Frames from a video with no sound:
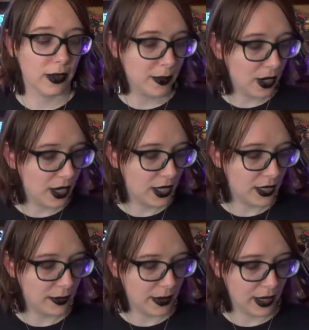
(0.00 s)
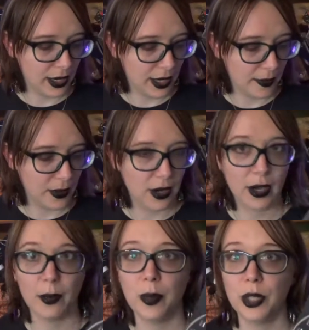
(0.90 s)
Vermont by
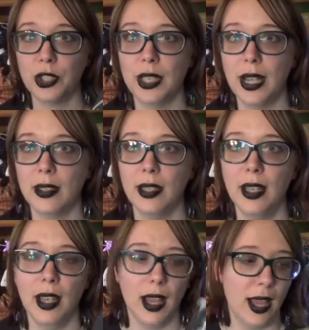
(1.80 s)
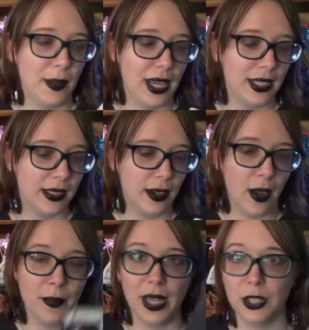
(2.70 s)
Mark Bushnell. I did
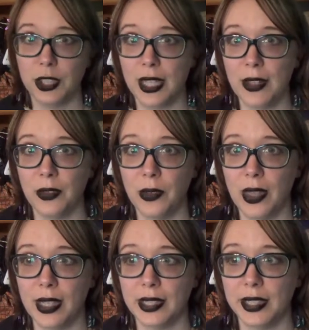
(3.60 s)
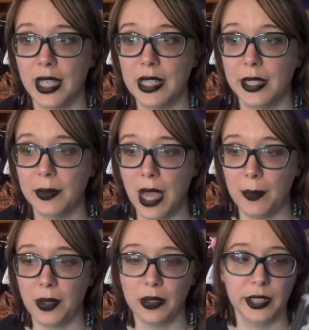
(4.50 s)
not manage to get through this in
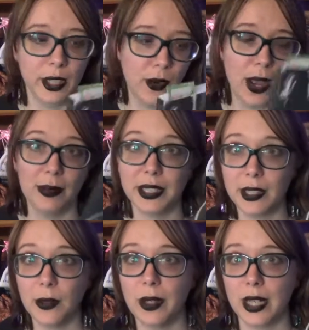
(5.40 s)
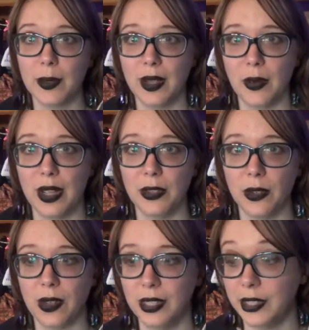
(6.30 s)
September, so I'm still working my way
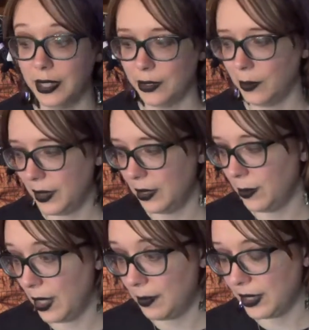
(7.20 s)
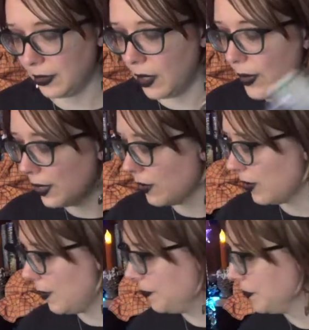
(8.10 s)
through it, so this will be what I'm still going
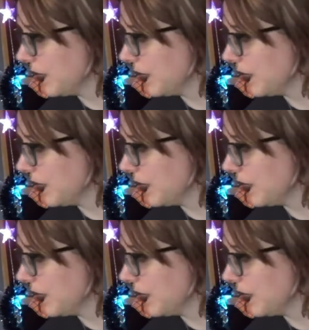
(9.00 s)
through.